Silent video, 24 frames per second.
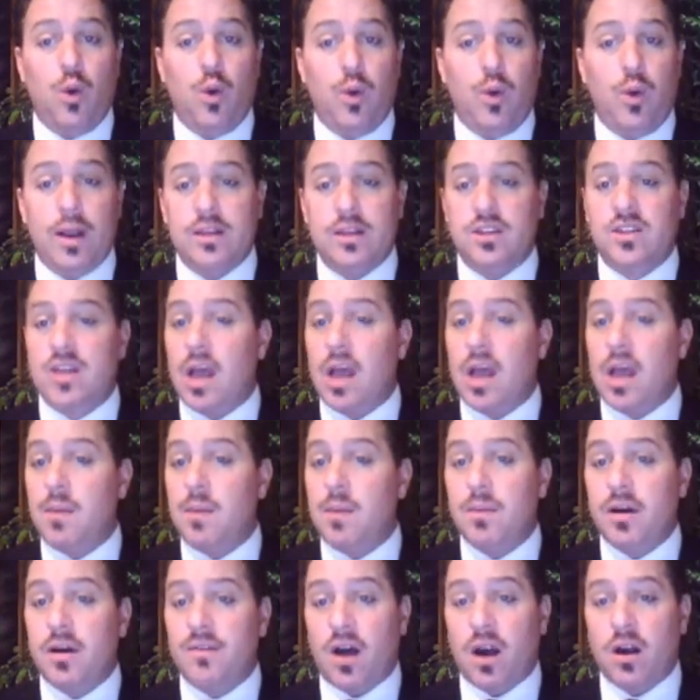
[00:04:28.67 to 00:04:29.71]
which
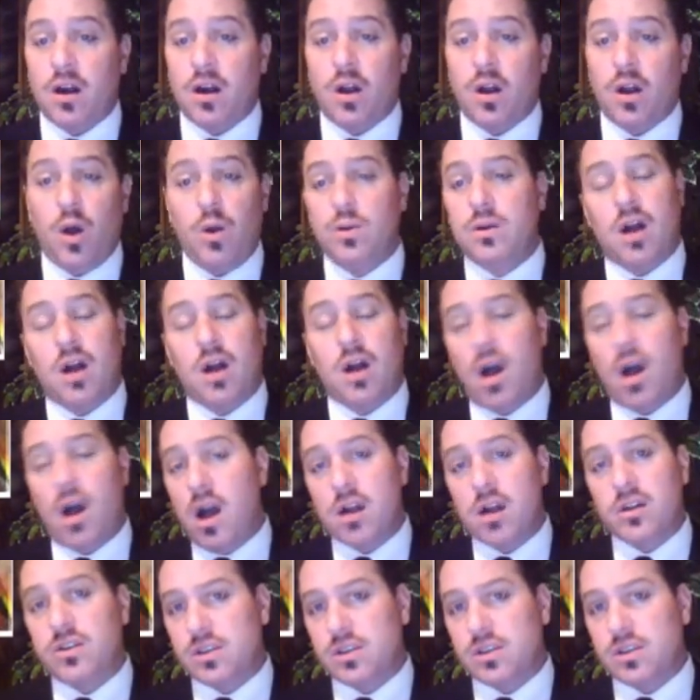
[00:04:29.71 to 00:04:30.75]
some of our own
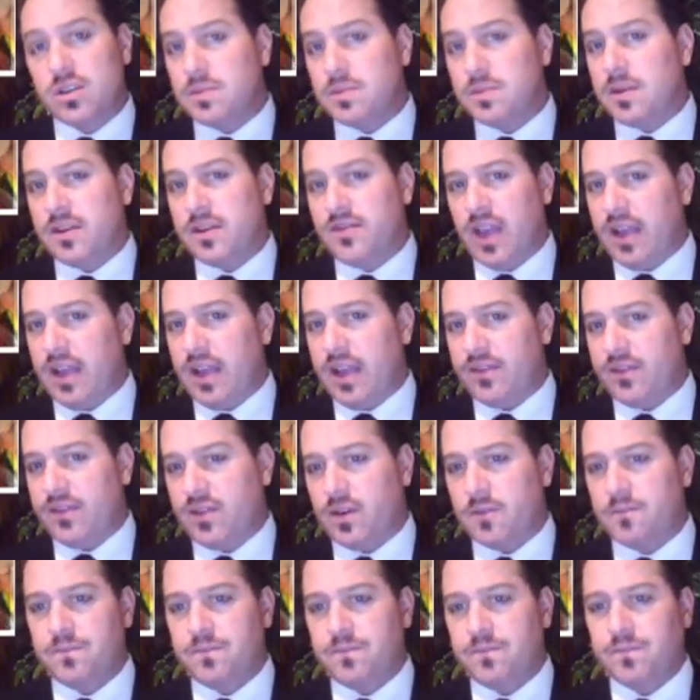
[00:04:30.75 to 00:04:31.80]
congressmen favor?